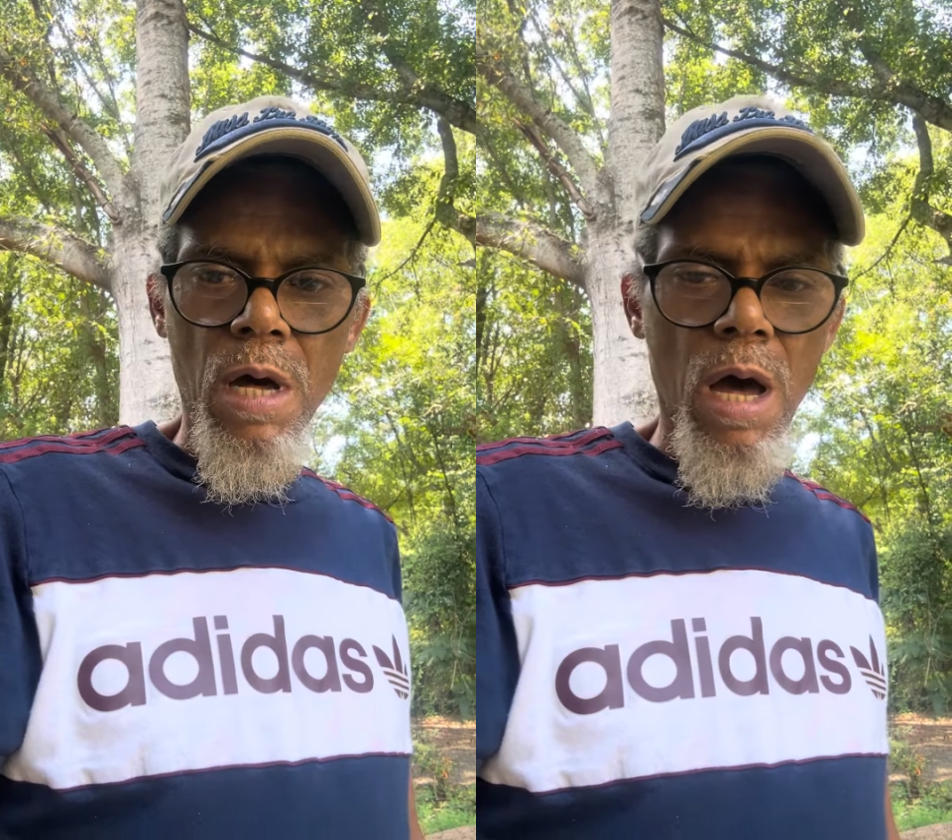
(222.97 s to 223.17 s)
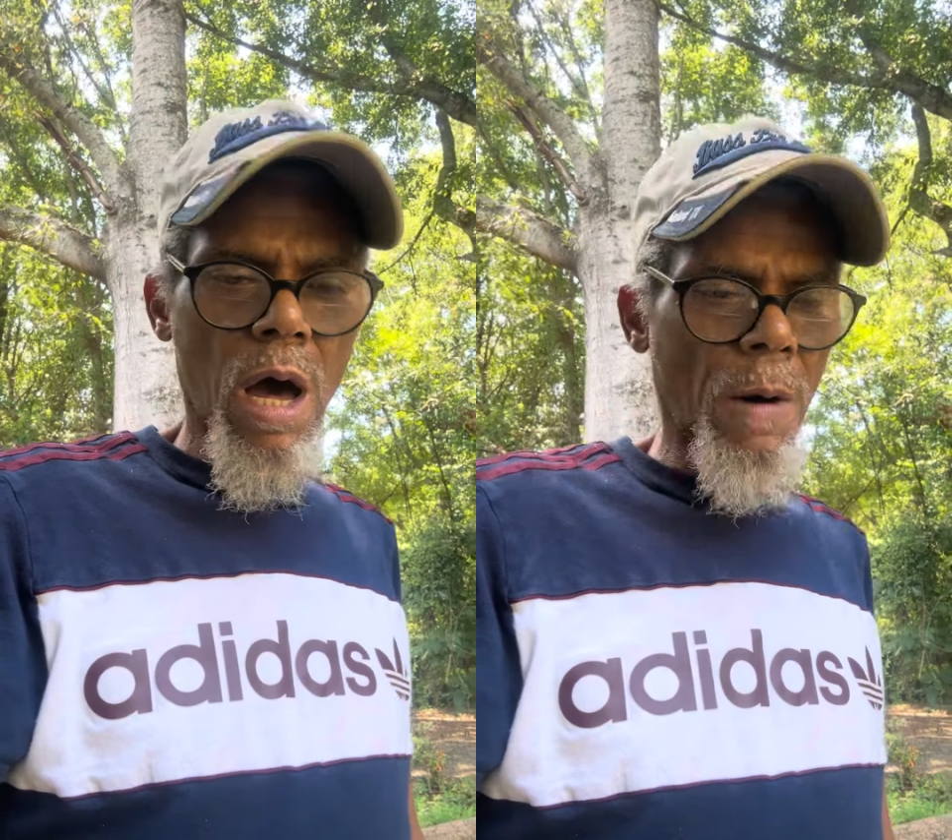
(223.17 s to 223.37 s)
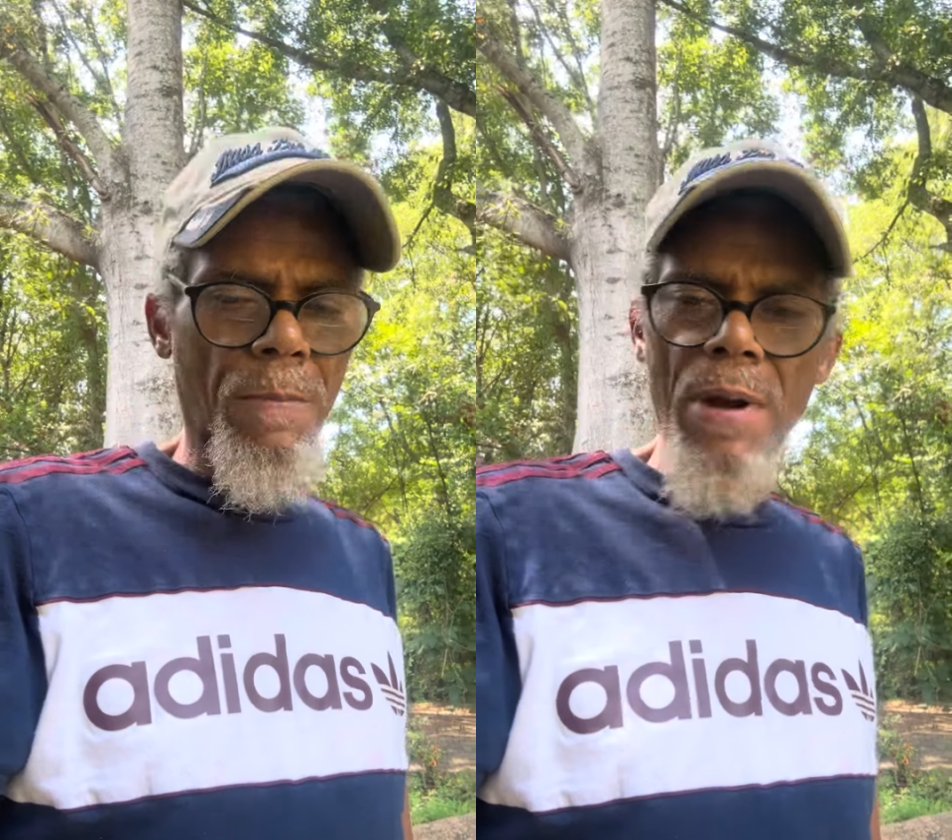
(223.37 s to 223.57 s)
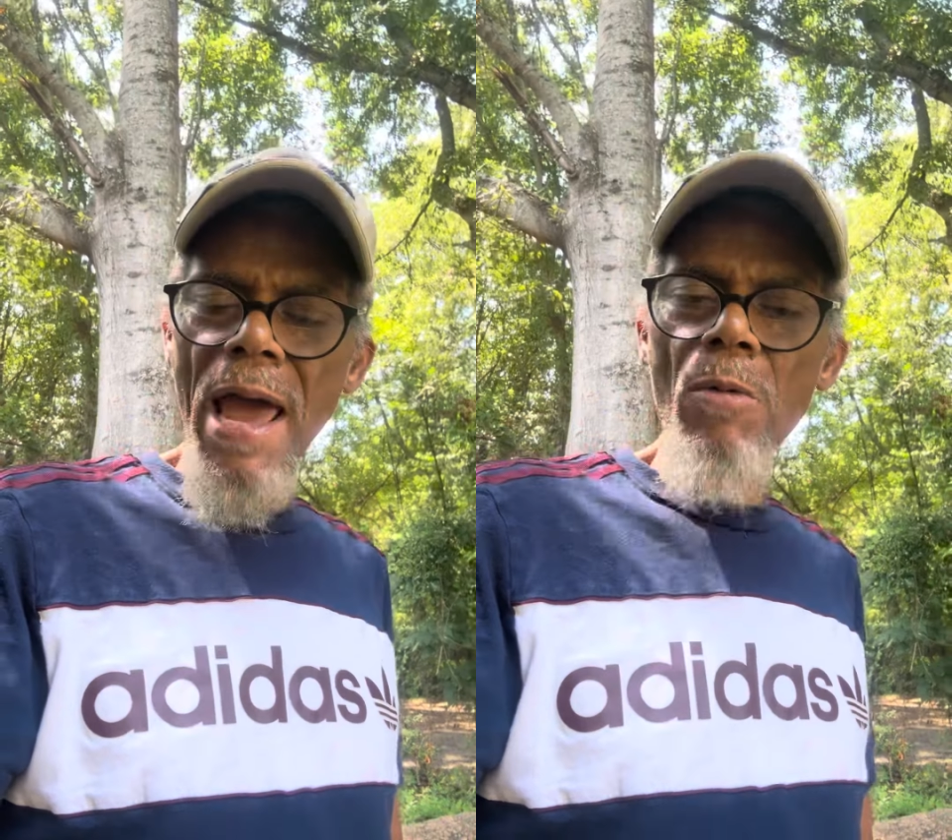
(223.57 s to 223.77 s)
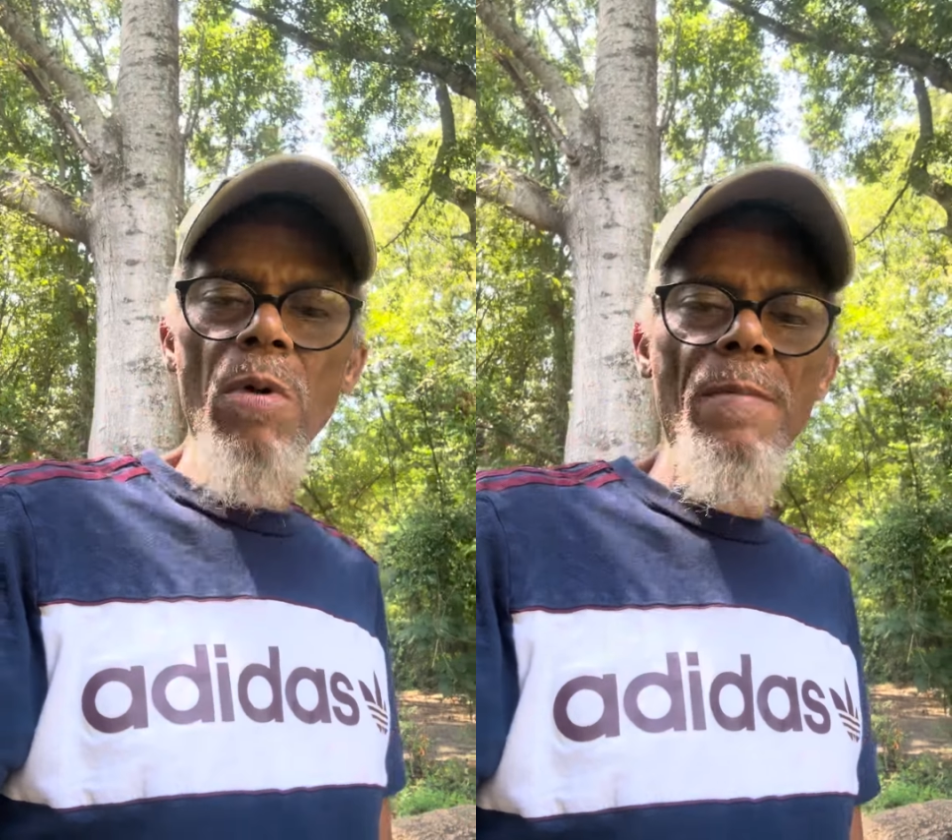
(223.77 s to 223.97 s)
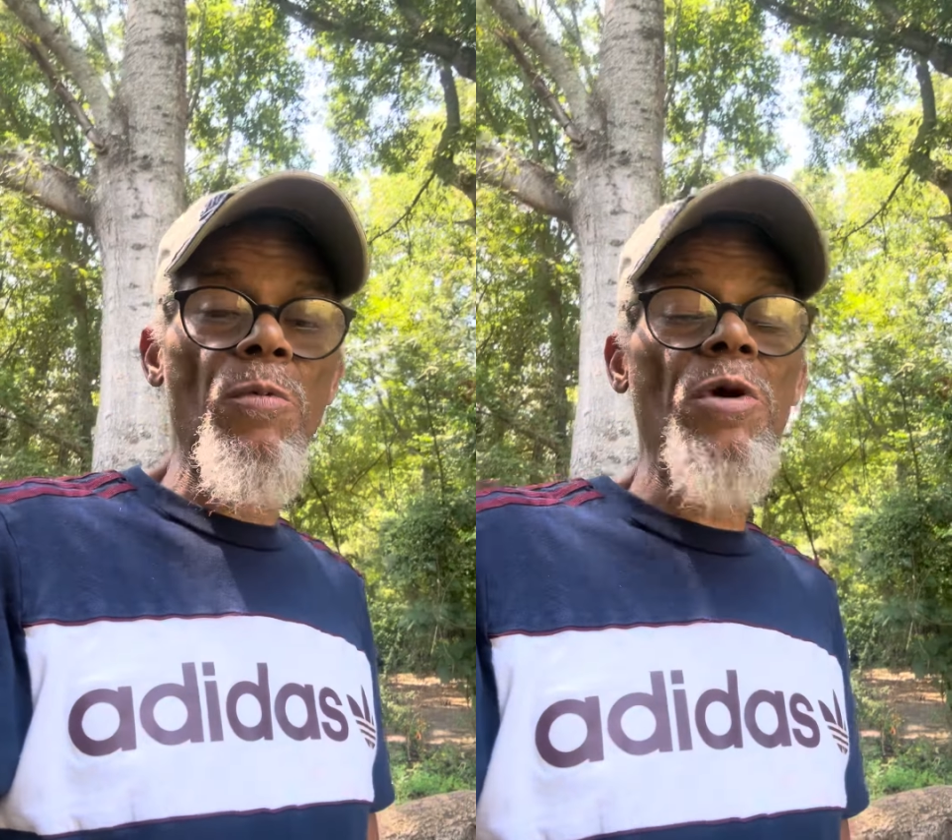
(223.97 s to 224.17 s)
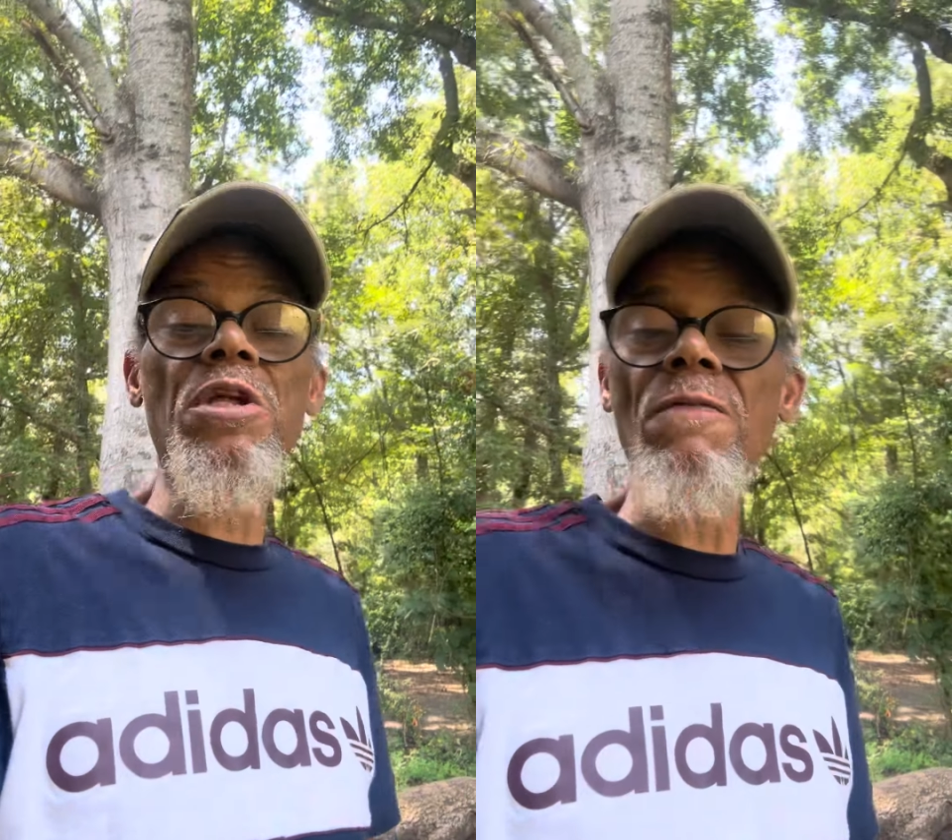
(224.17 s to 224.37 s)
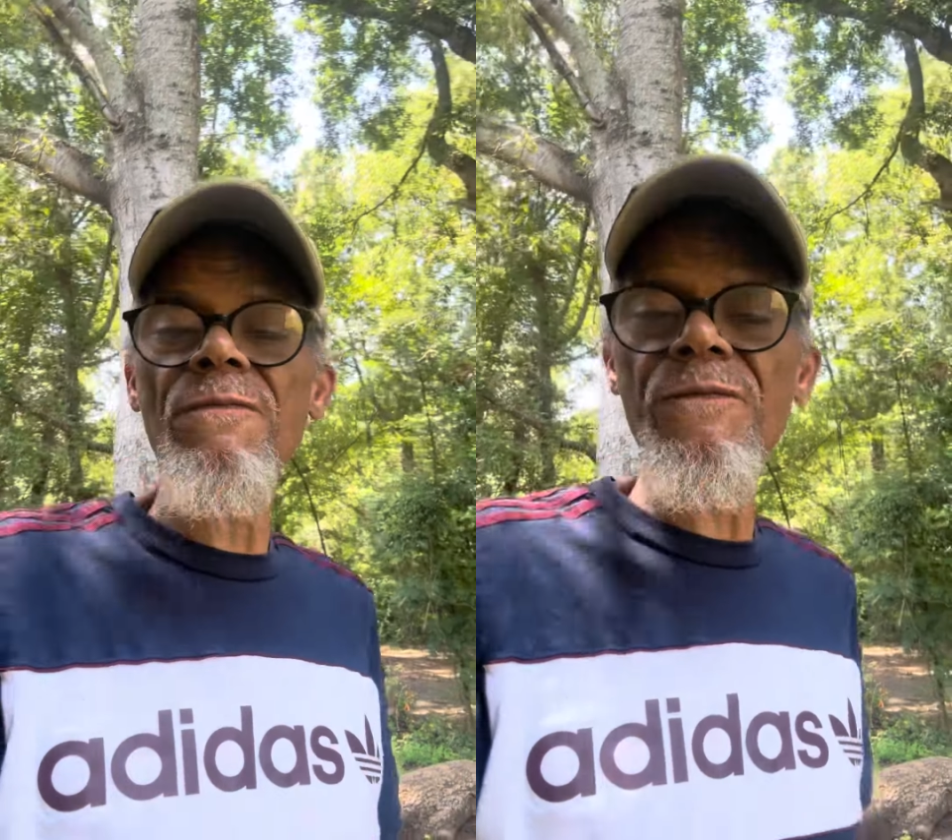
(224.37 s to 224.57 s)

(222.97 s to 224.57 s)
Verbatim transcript: of black women with them